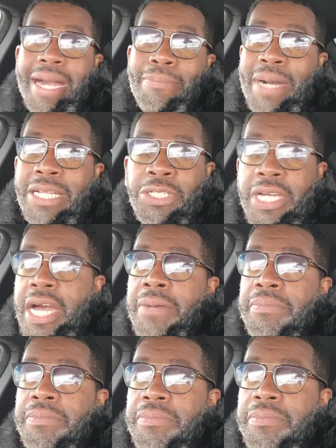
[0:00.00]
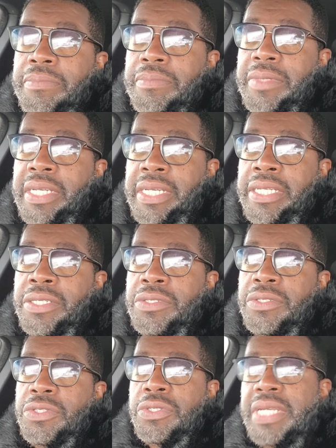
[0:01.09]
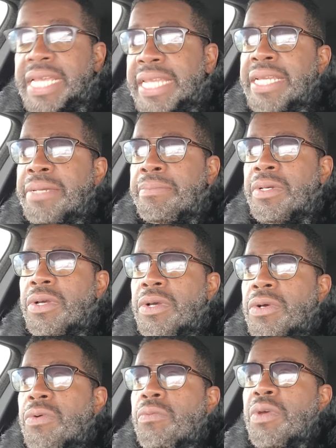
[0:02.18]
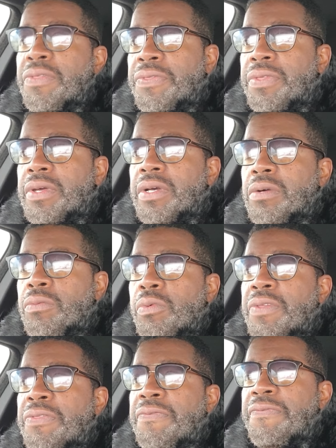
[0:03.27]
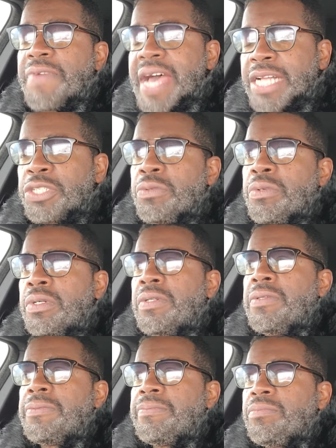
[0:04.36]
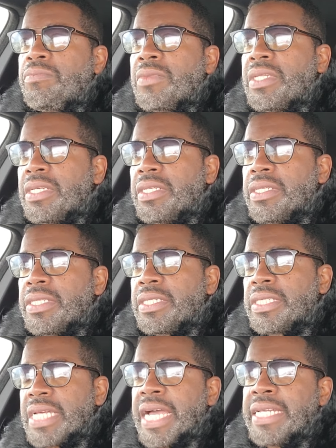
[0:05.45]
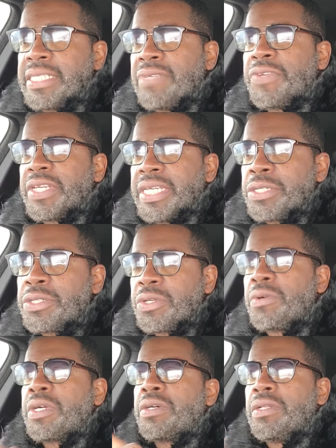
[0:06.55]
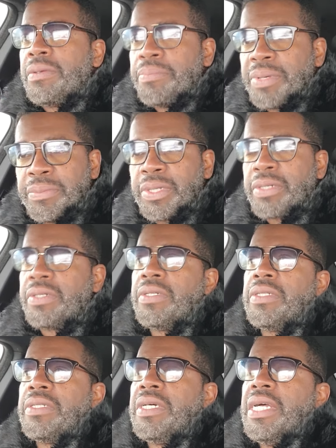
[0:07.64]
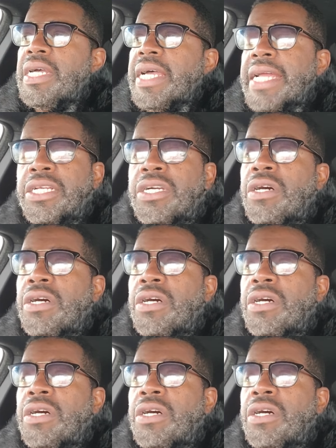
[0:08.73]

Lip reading: My job is to hit him with factual, scientific, historical, biblical, and